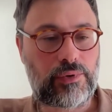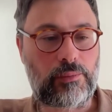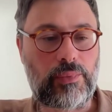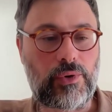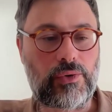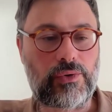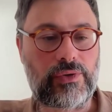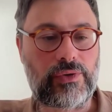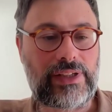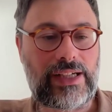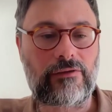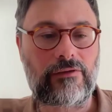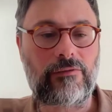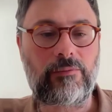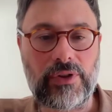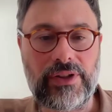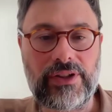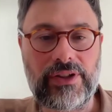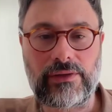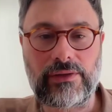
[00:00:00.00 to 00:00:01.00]
propose a kind
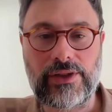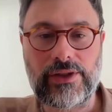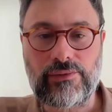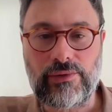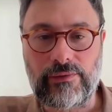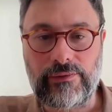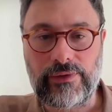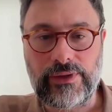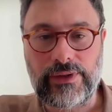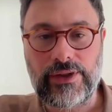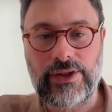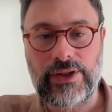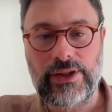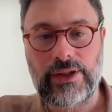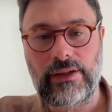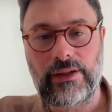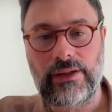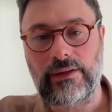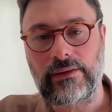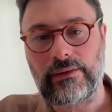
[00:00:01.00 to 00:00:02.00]
of political history of
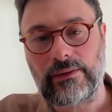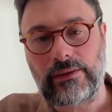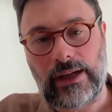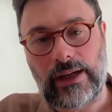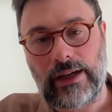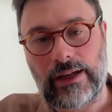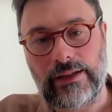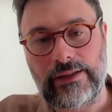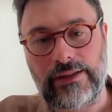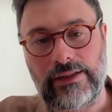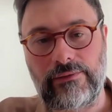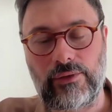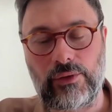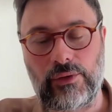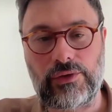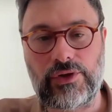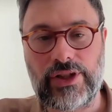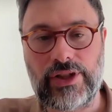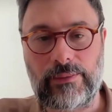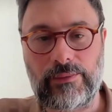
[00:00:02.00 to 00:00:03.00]
energy. I
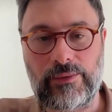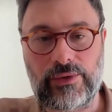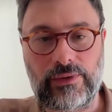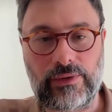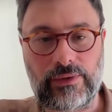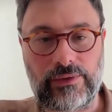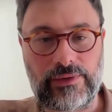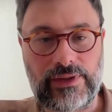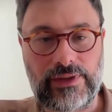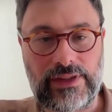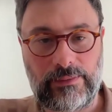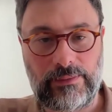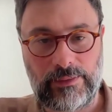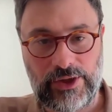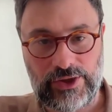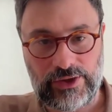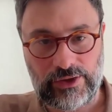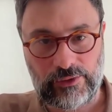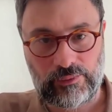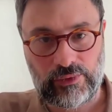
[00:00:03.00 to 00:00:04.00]
devote a chapter on Tim
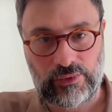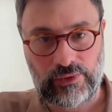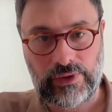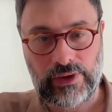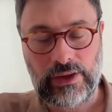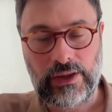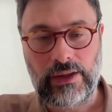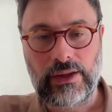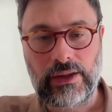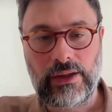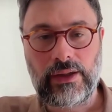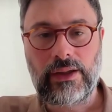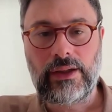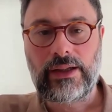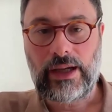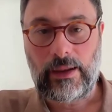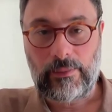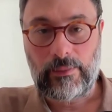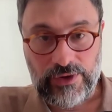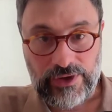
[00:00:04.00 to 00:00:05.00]
Mitchell's book,
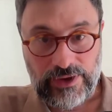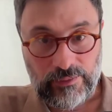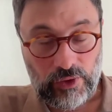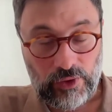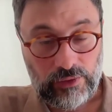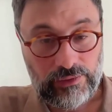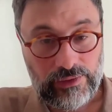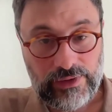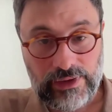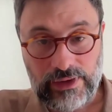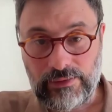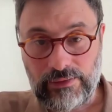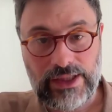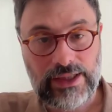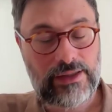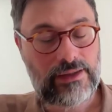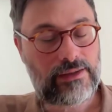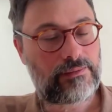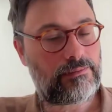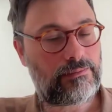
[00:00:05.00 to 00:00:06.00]
Carbon Democracy,
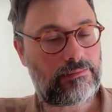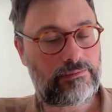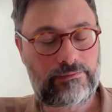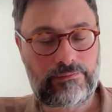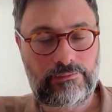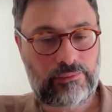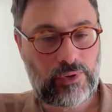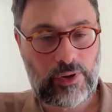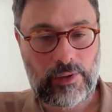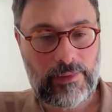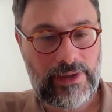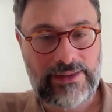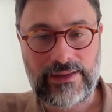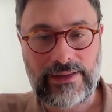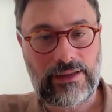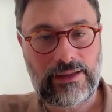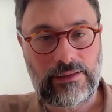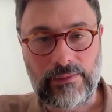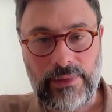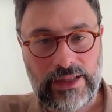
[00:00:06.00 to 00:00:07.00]
which is
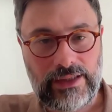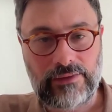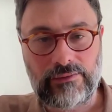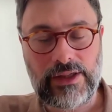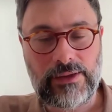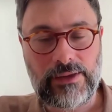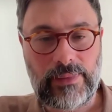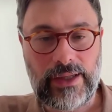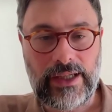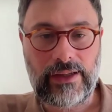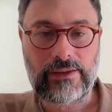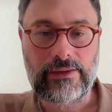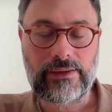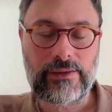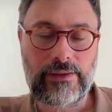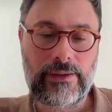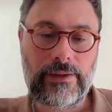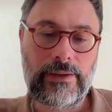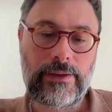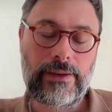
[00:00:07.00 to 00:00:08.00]
pragmatic in many
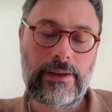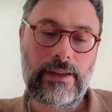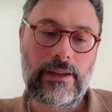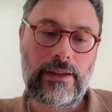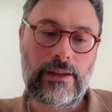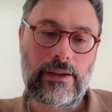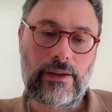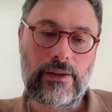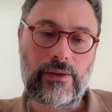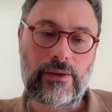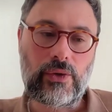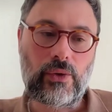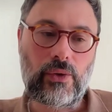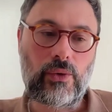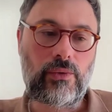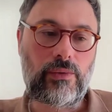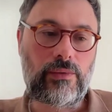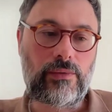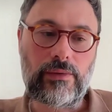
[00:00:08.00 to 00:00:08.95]
respects. But